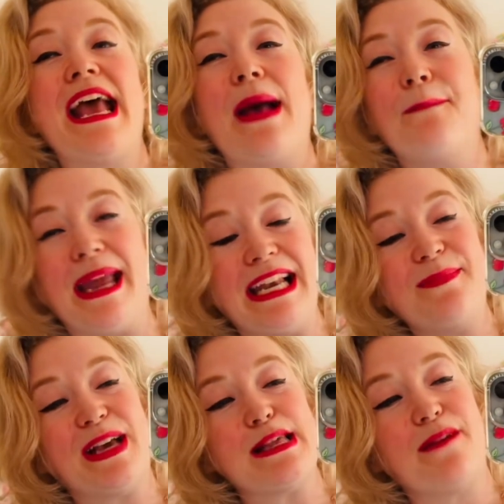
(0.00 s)
mainly
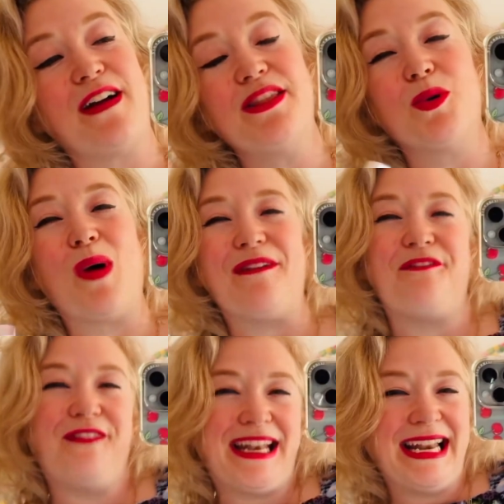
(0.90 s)
because I find them quite
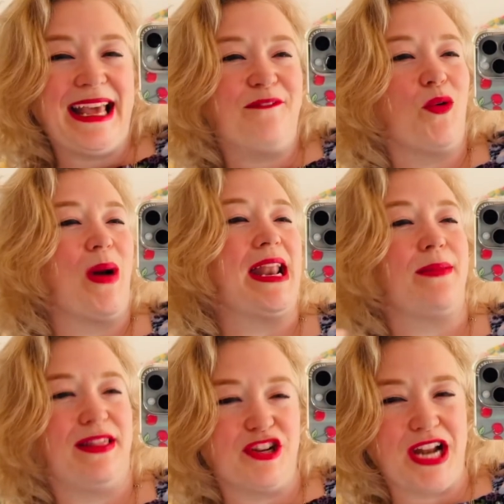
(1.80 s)
fiddly for when
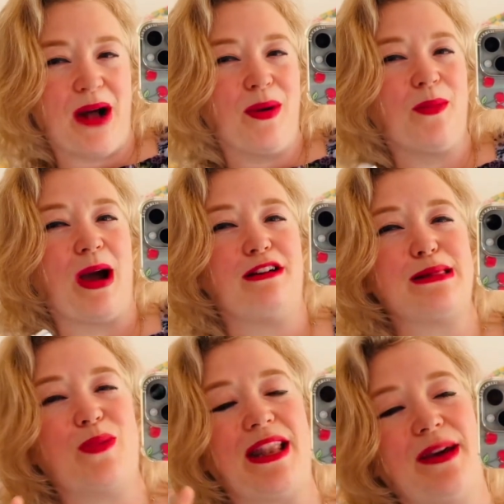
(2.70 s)
I'm in the shower,
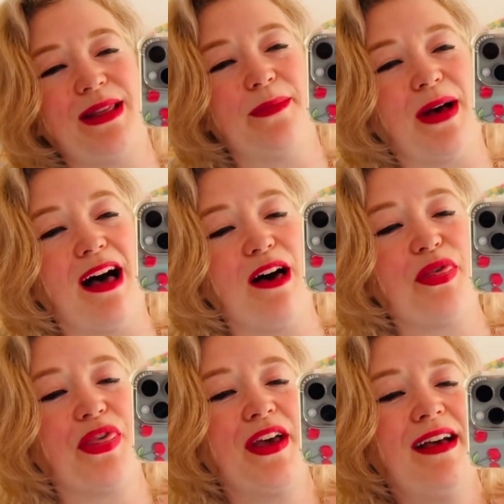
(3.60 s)
whereas when I'm in the
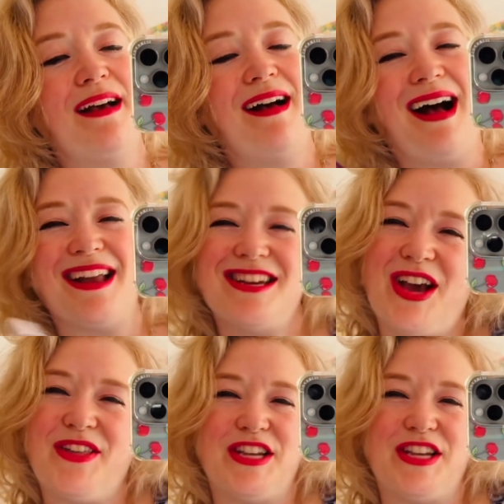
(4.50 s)
bath, I don't know, they